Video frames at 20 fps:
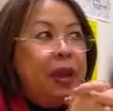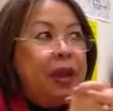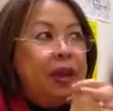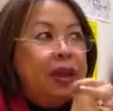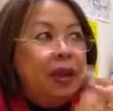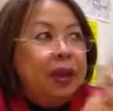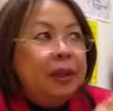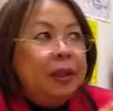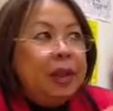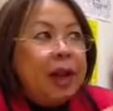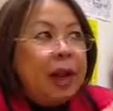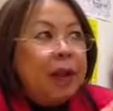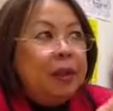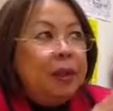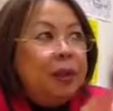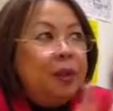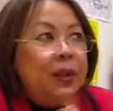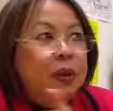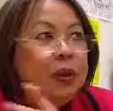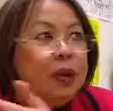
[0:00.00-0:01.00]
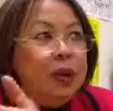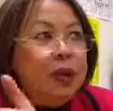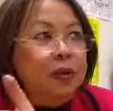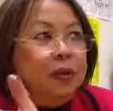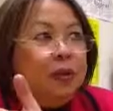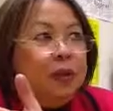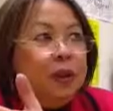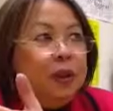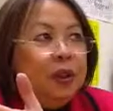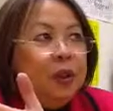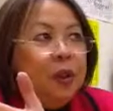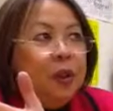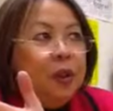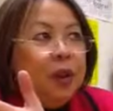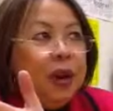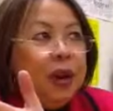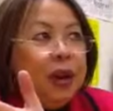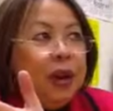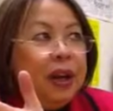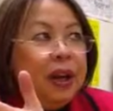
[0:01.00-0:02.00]
This time it was a different
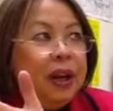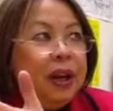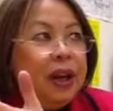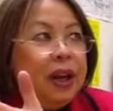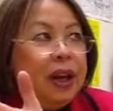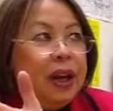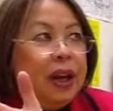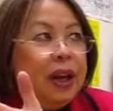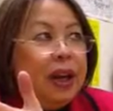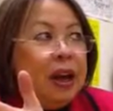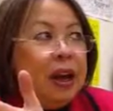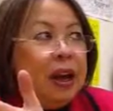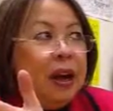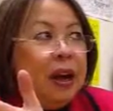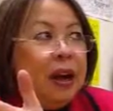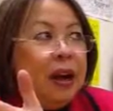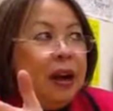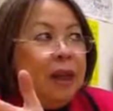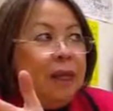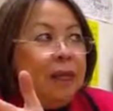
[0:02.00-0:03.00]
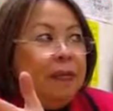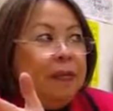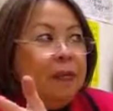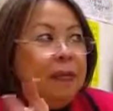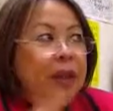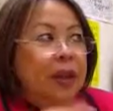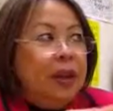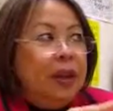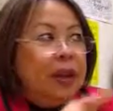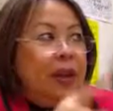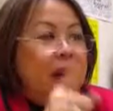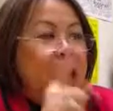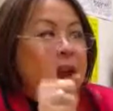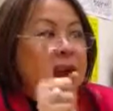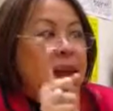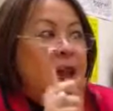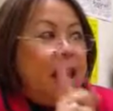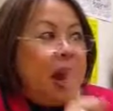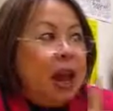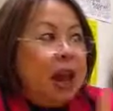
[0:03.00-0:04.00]
story.
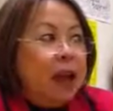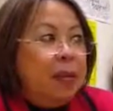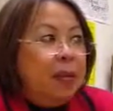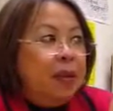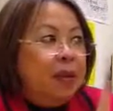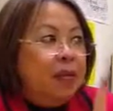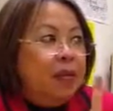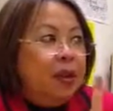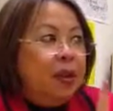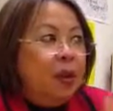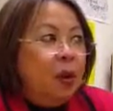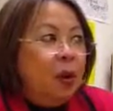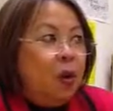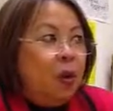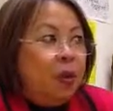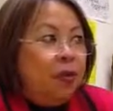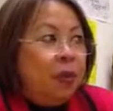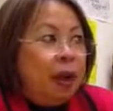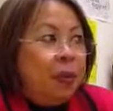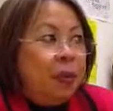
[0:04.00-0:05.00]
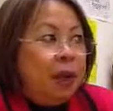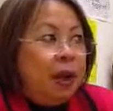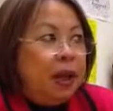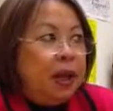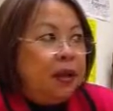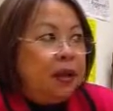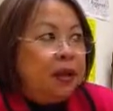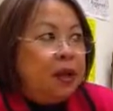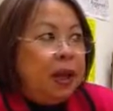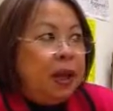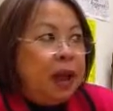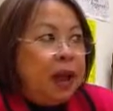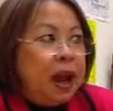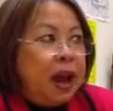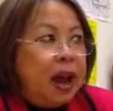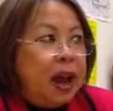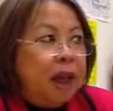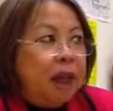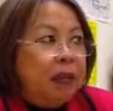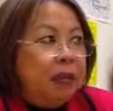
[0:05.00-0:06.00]
I came, even the host family is very
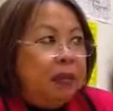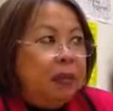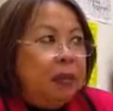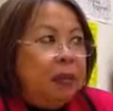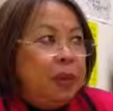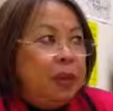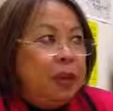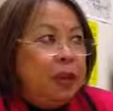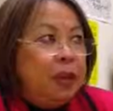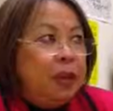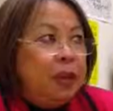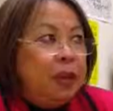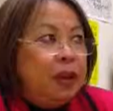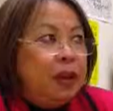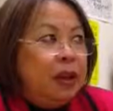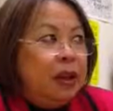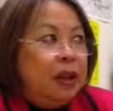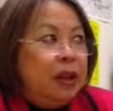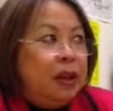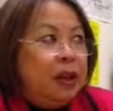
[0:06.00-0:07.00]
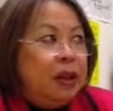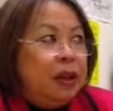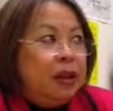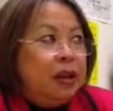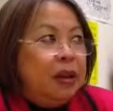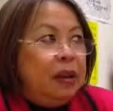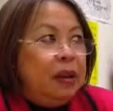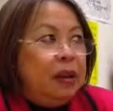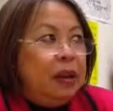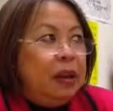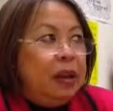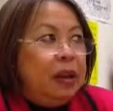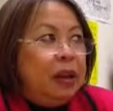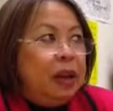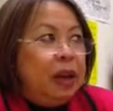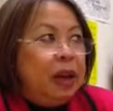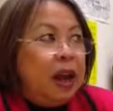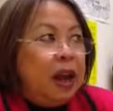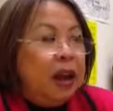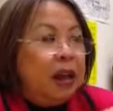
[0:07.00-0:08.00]
nice, but
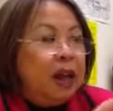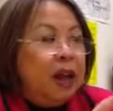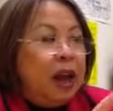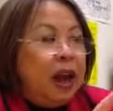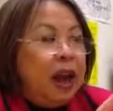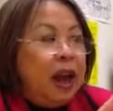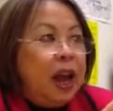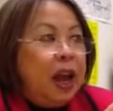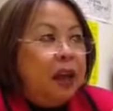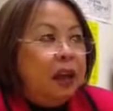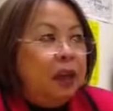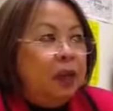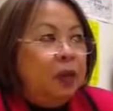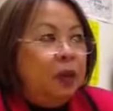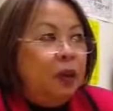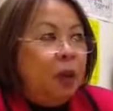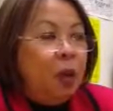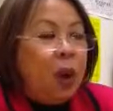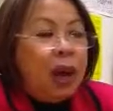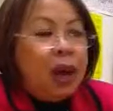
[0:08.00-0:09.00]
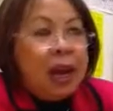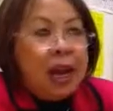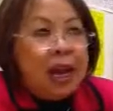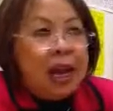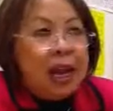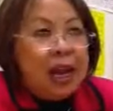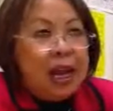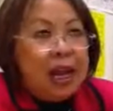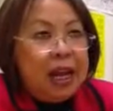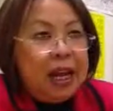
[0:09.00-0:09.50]
at the age of 20,